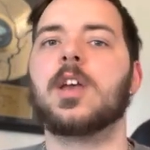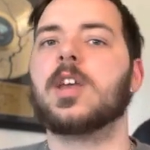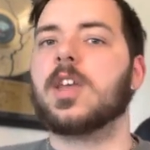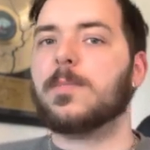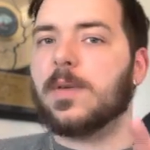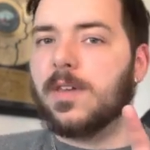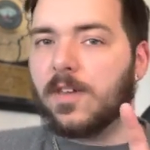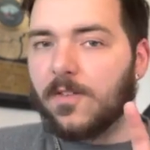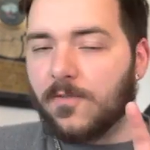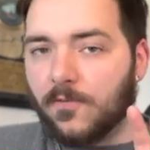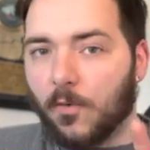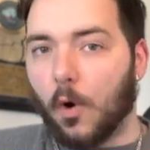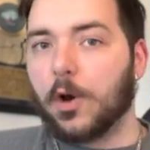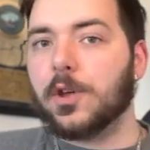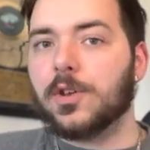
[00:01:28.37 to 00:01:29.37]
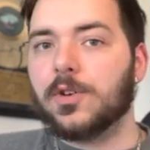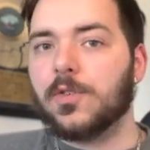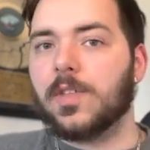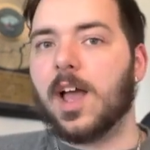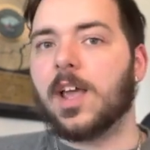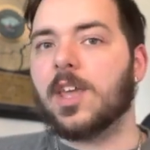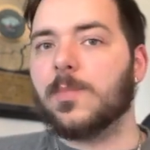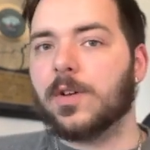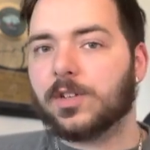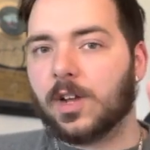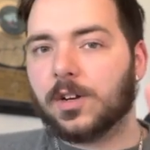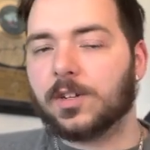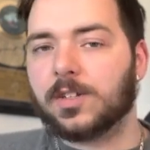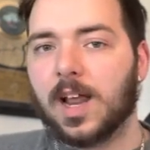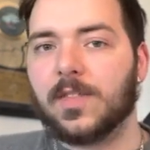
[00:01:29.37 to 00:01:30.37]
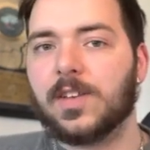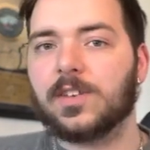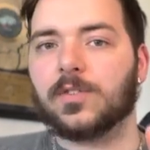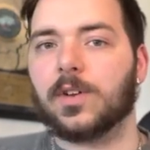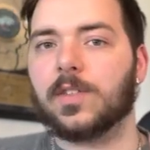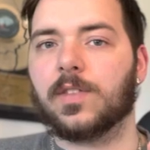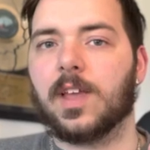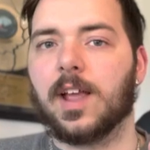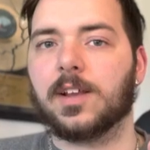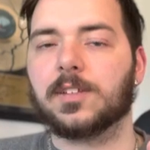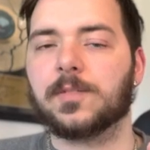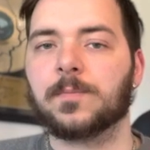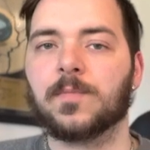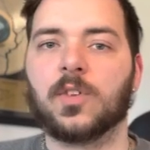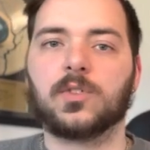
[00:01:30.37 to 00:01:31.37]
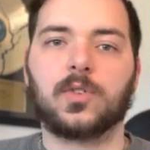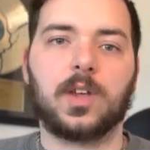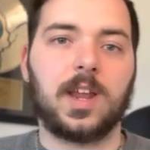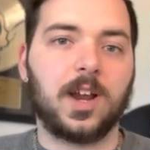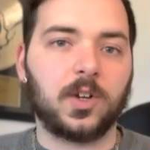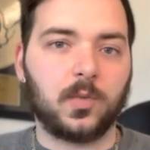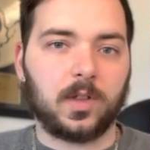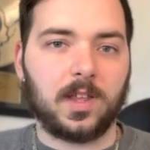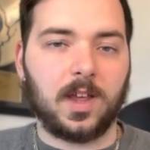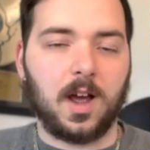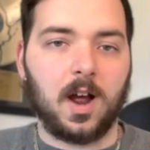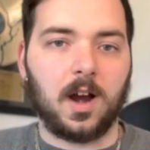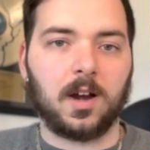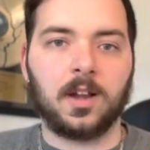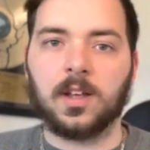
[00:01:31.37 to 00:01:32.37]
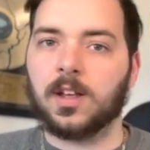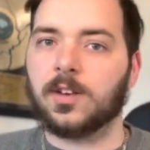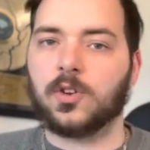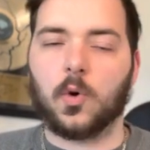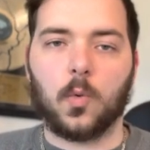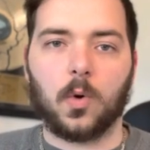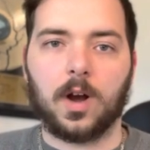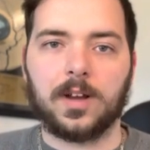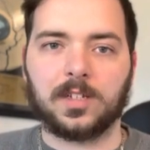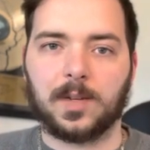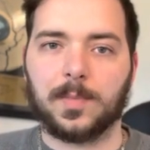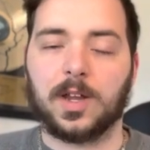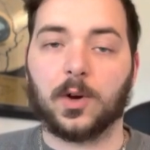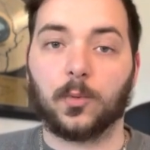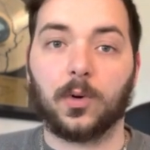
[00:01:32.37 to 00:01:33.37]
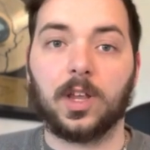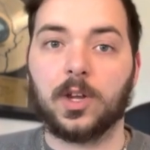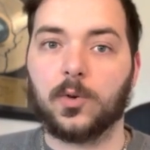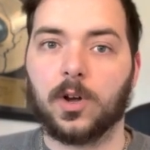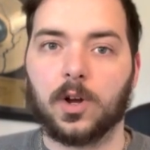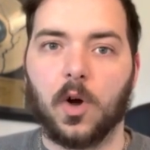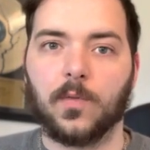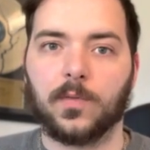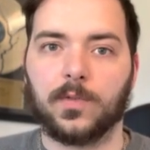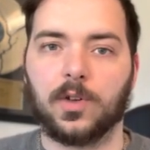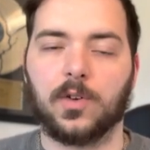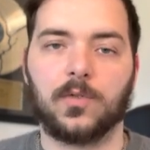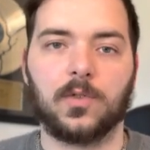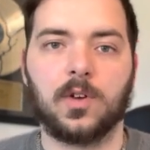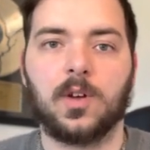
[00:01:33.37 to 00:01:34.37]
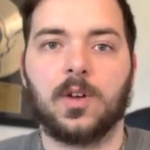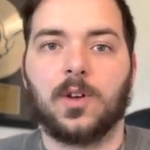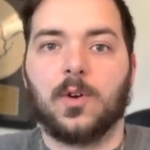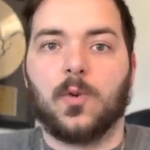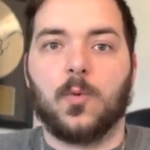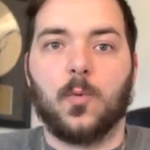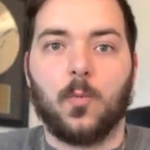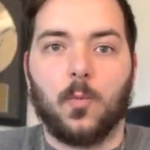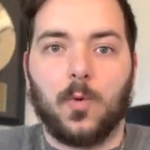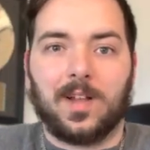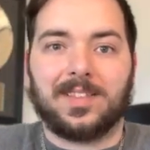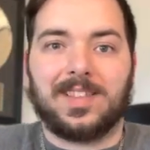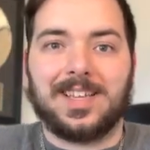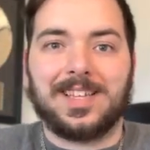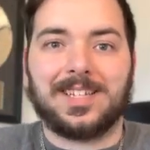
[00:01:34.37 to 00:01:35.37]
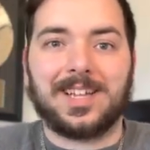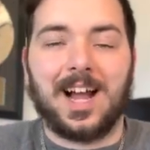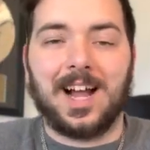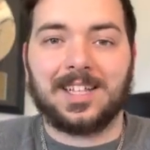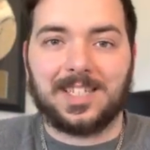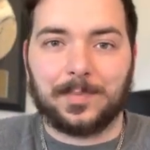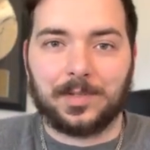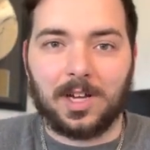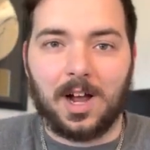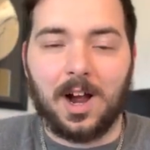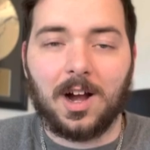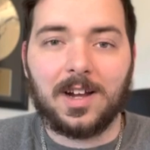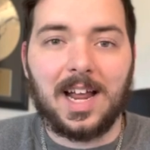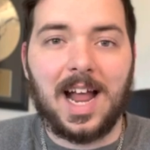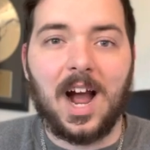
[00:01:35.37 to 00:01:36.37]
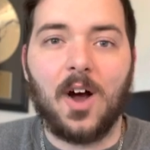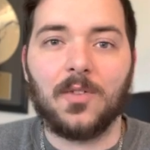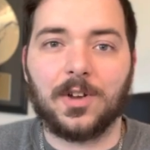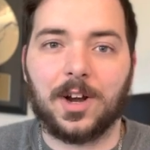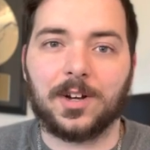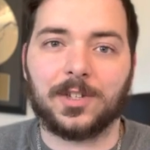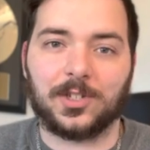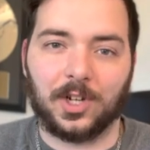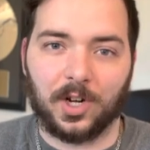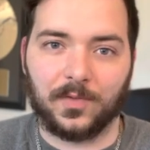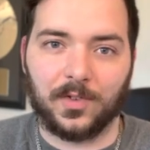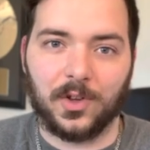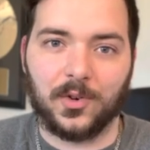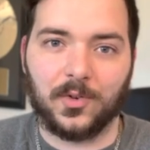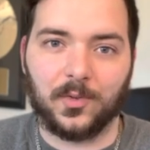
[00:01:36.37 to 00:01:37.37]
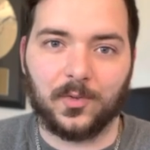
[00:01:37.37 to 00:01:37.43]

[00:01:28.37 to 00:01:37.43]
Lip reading: Before you can do that, you must understand these 3 things. So here's what they are. Don't worry, it's going to be a really quick overview of what these concepts are and how they're going to serve you.